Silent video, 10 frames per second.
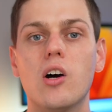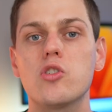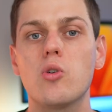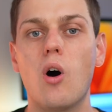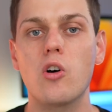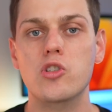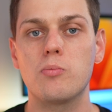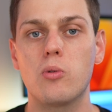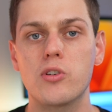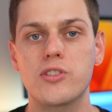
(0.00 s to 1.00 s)
they also all
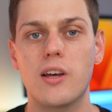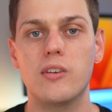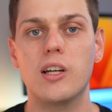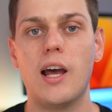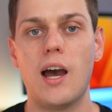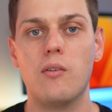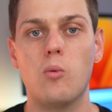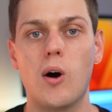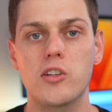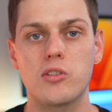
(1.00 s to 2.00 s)
support 7.5
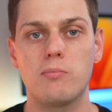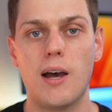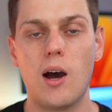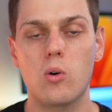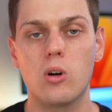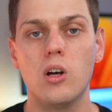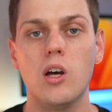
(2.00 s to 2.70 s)
watts of power.